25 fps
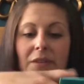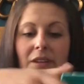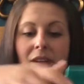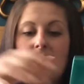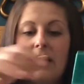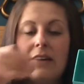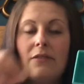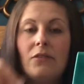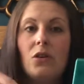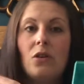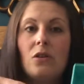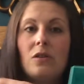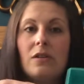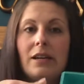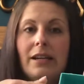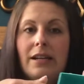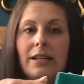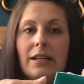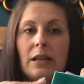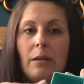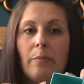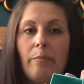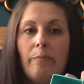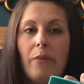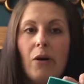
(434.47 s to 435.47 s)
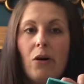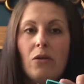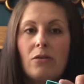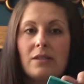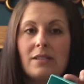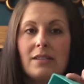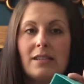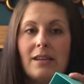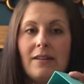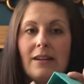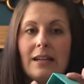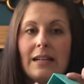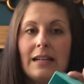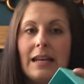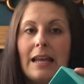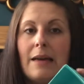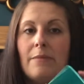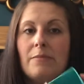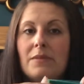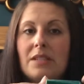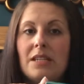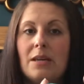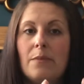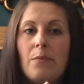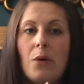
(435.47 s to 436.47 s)
I've got a little box there, a little
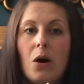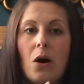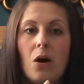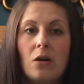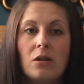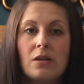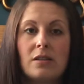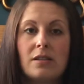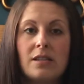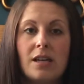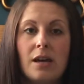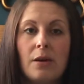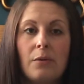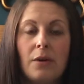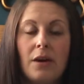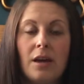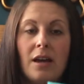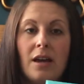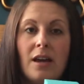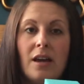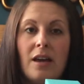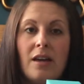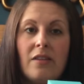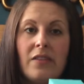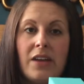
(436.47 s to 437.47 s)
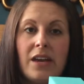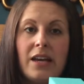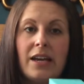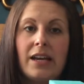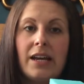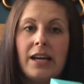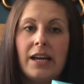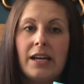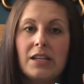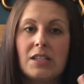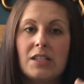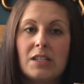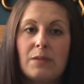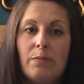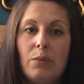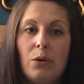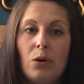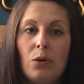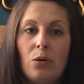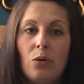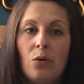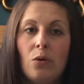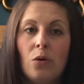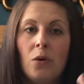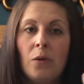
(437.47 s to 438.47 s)
empty box, so they can
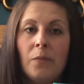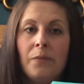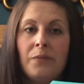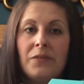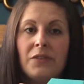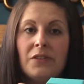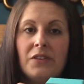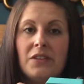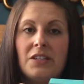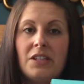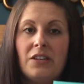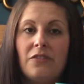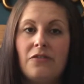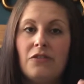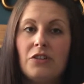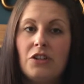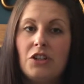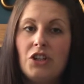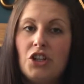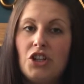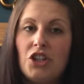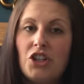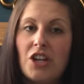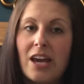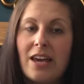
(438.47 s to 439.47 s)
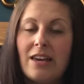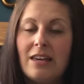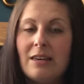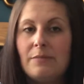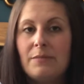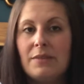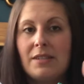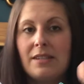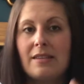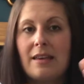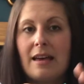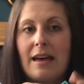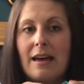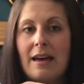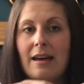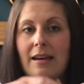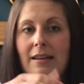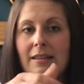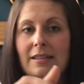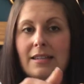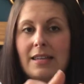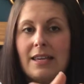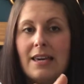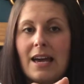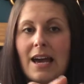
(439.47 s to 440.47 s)
explore the different shapes there,
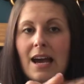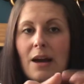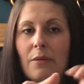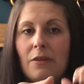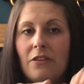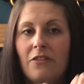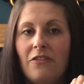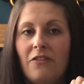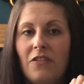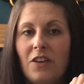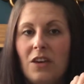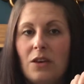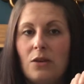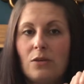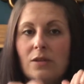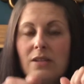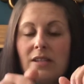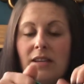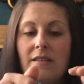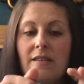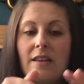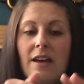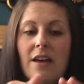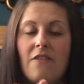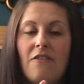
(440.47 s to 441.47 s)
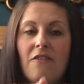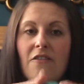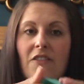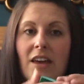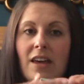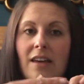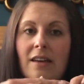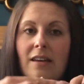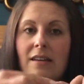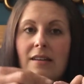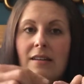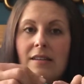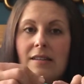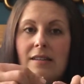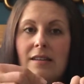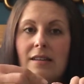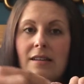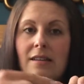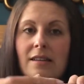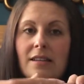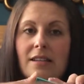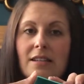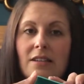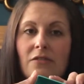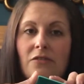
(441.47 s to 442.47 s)
see how it feels in their fingers,
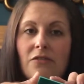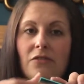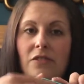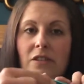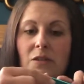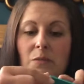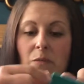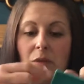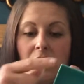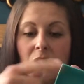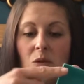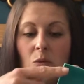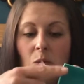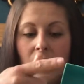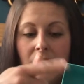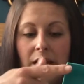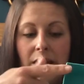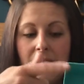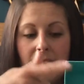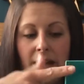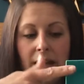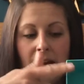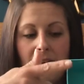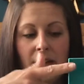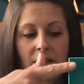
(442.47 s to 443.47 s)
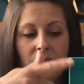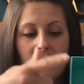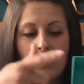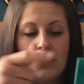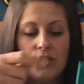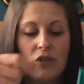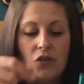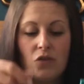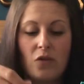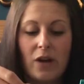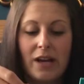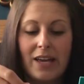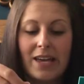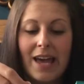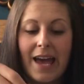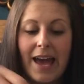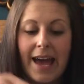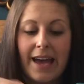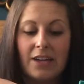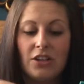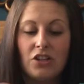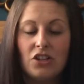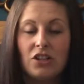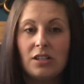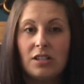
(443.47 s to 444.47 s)
and the difference between the straight
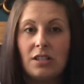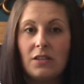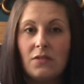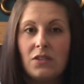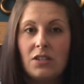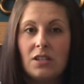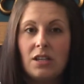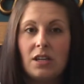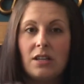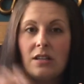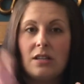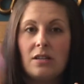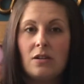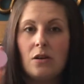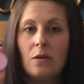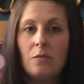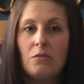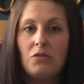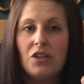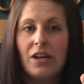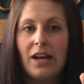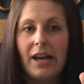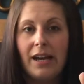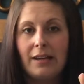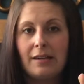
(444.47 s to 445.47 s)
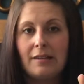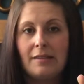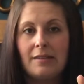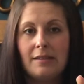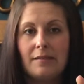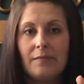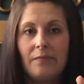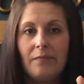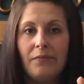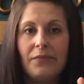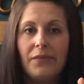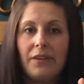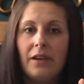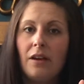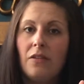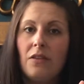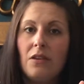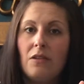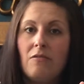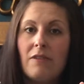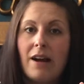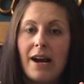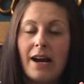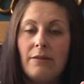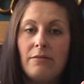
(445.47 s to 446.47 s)
edges of certain objects and
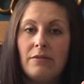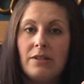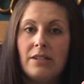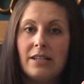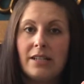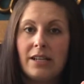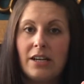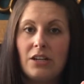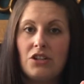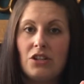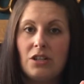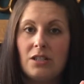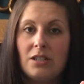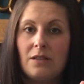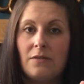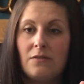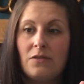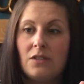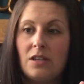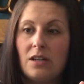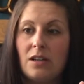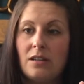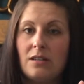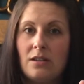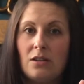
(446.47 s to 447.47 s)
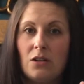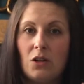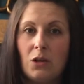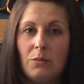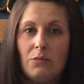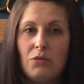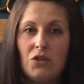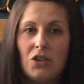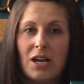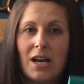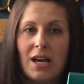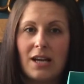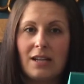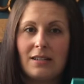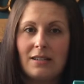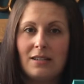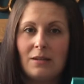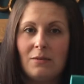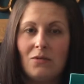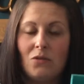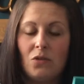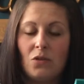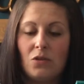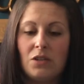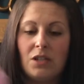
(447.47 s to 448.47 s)
the rounded edges of certain objects.
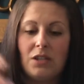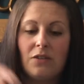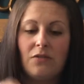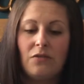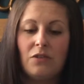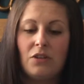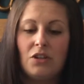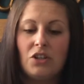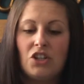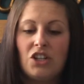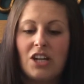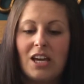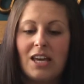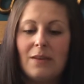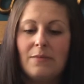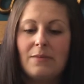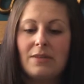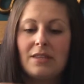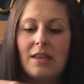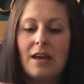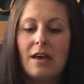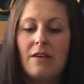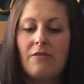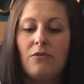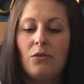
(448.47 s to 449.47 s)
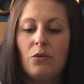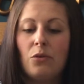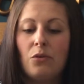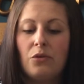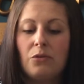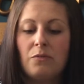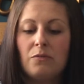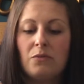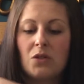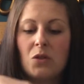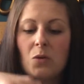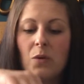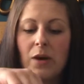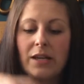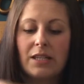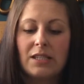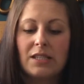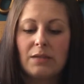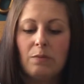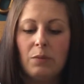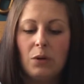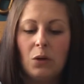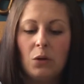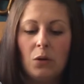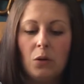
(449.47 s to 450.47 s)
So we've got different shapes there for them to
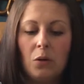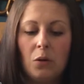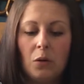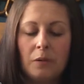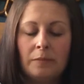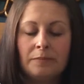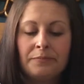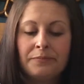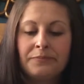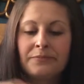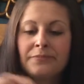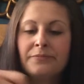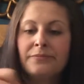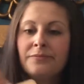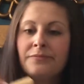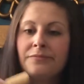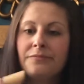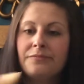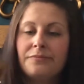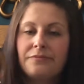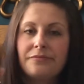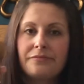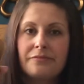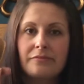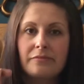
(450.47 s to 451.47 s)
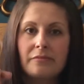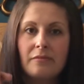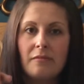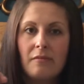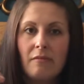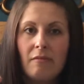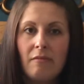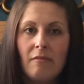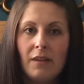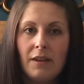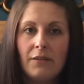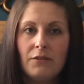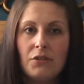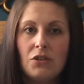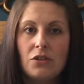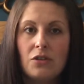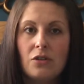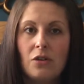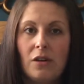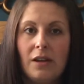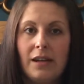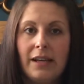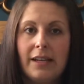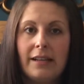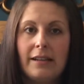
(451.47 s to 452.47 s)
explore. Just
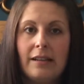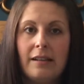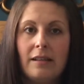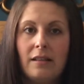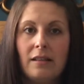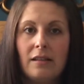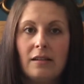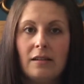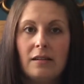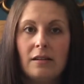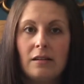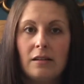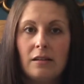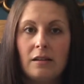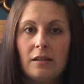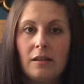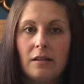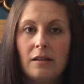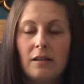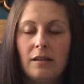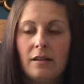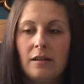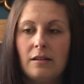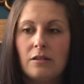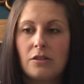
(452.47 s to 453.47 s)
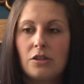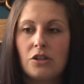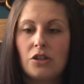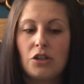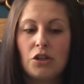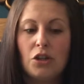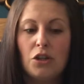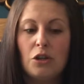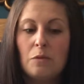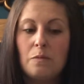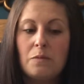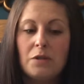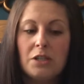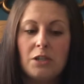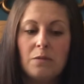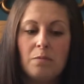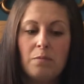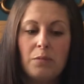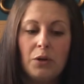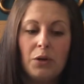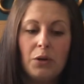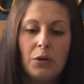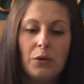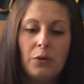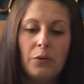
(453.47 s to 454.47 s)
got a little scoop
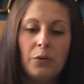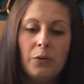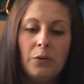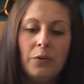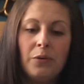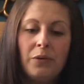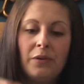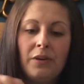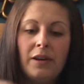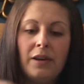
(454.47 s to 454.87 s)
spoon.